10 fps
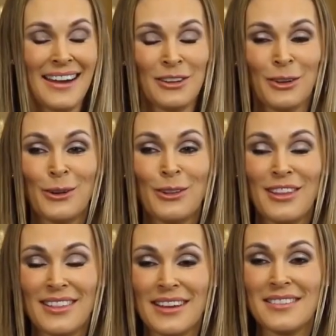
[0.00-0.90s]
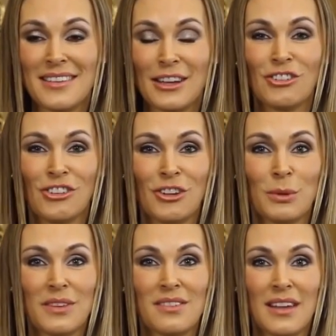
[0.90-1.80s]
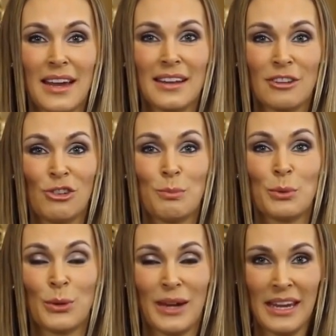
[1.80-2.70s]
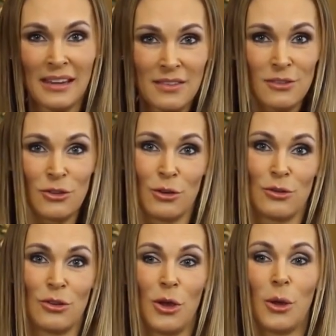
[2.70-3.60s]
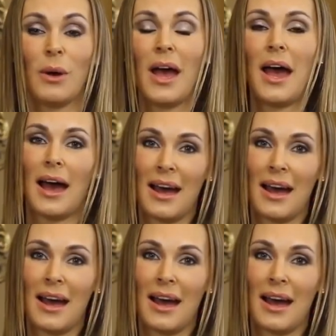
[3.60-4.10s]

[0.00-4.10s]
And a lot of the things that she would say that she brought into Doctor Who